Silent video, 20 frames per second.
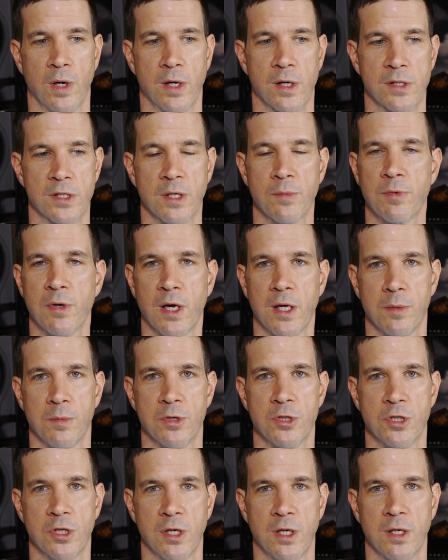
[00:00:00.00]
some kind of
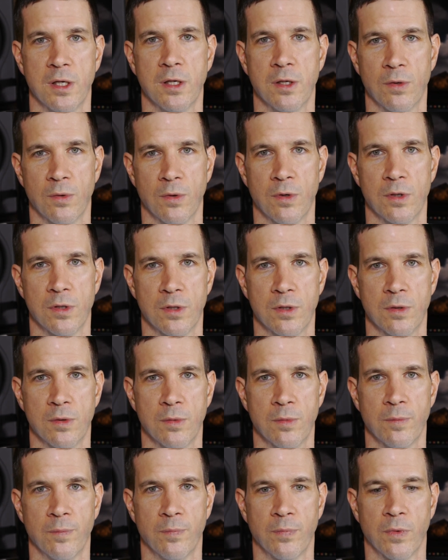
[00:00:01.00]
machine in order to do
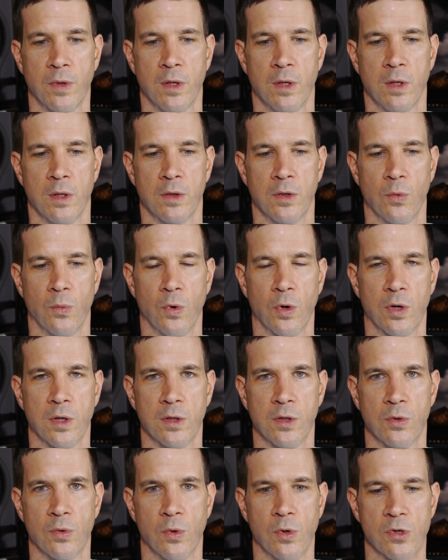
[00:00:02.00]
the work in the
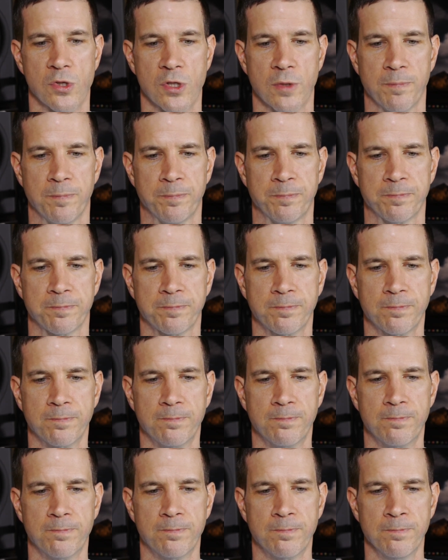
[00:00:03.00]
course.
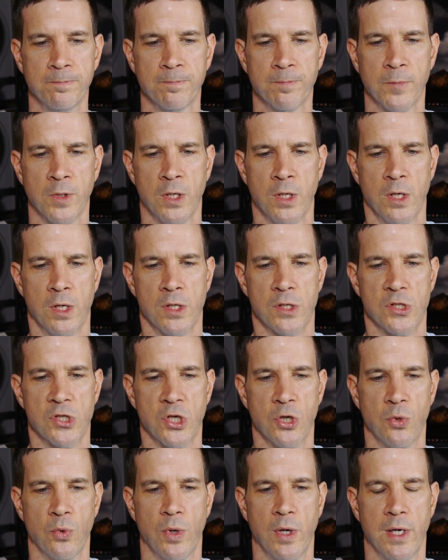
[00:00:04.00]

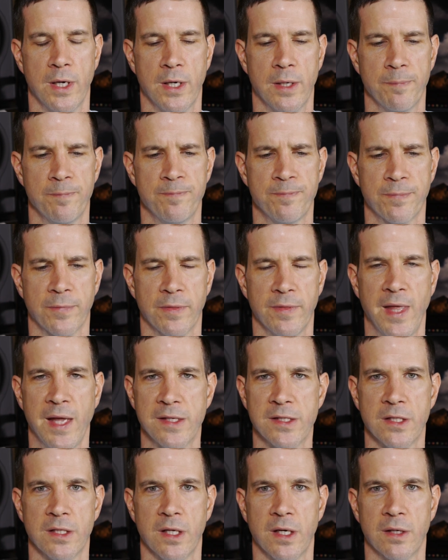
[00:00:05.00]
So
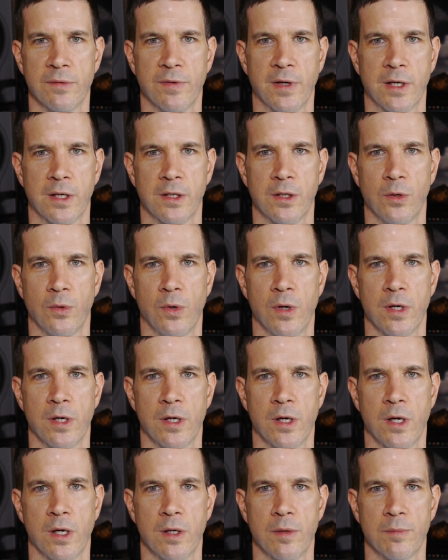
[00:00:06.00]
that's enough. I could go on and
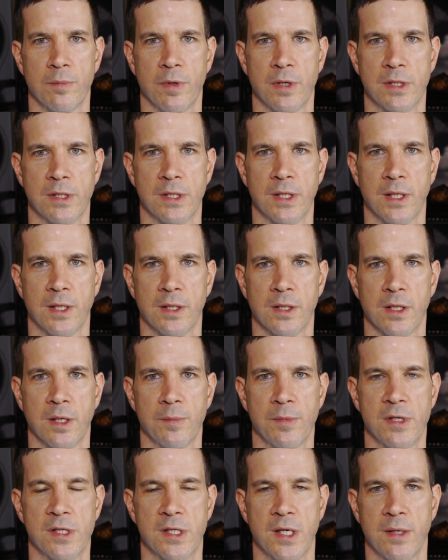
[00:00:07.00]
on, but let
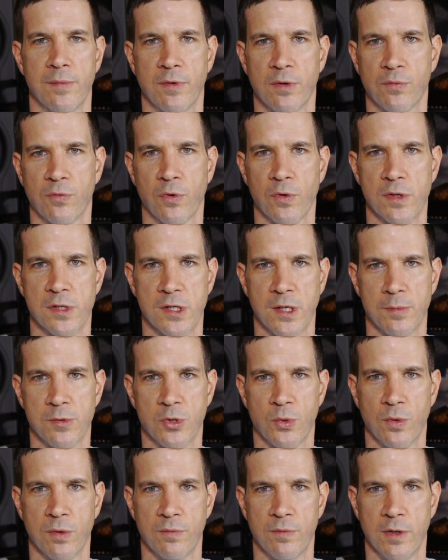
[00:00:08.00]
me save it for the
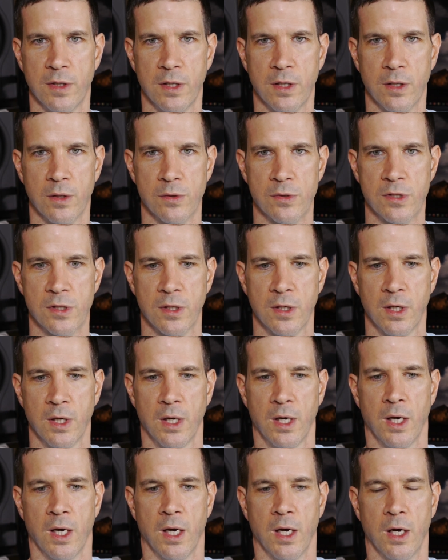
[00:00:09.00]
subsequent videos.
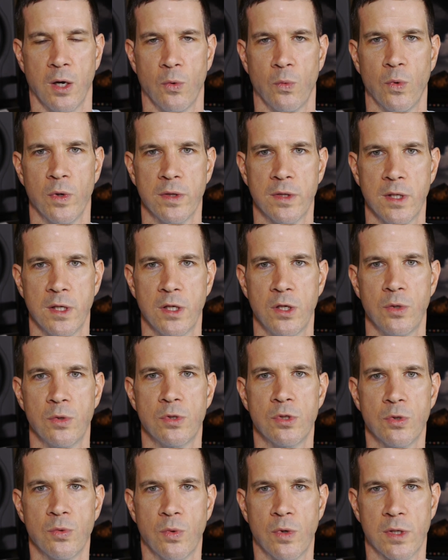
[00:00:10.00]
One thing you
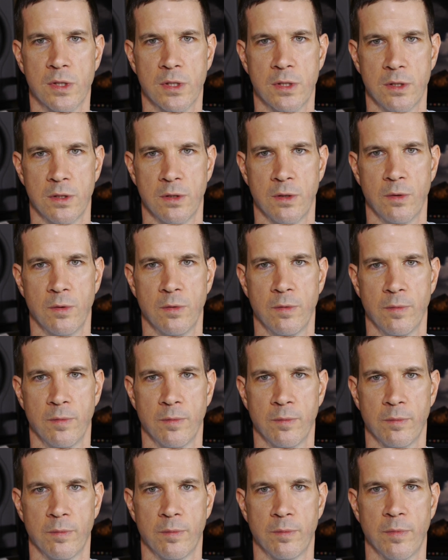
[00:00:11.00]
do want to do
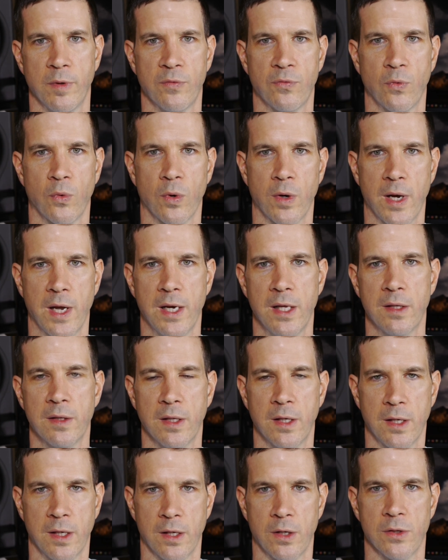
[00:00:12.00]
before
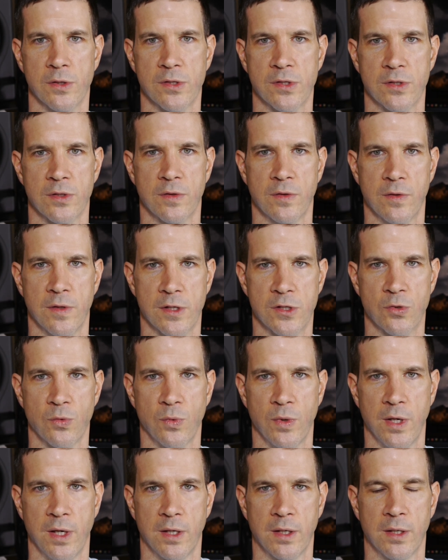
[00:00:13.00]
anything else this
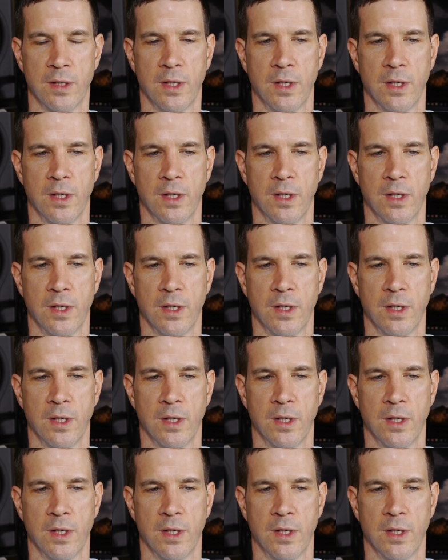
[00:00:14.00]
week,